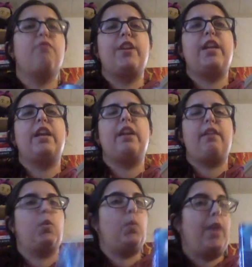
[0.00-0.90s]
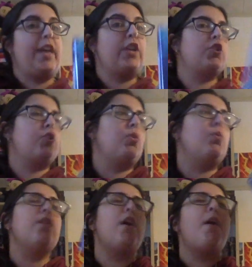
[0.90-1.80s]
reading Never Wake soon.
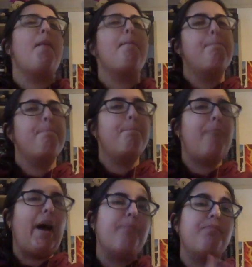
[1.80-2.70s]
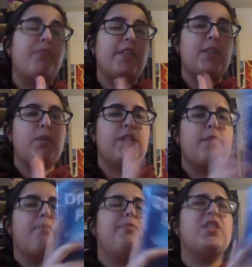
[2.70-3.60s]
But this was
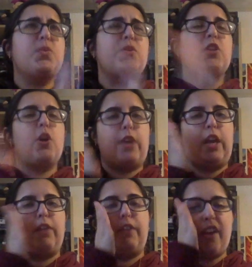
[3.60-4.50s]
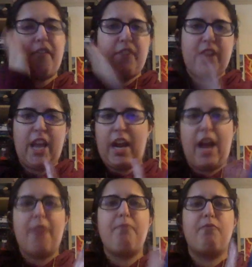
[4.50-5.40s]
an okay read. Definitely,
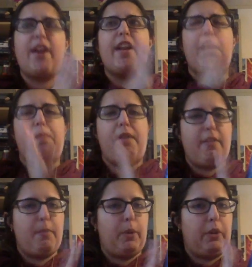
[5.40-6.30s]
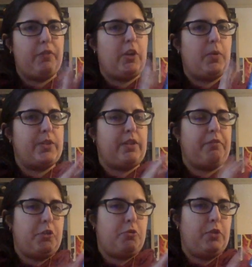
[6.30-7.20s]
right now my favorite book of the year was
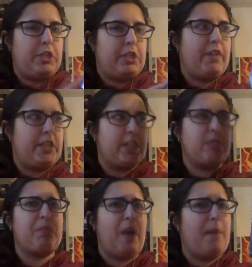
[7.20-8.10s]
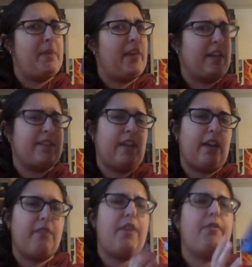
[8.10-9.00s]
definitely Truly Devious. This was probably like a
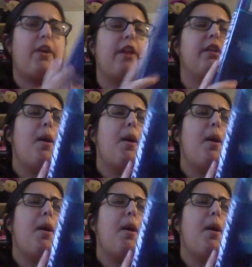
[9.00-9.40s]
second favorite,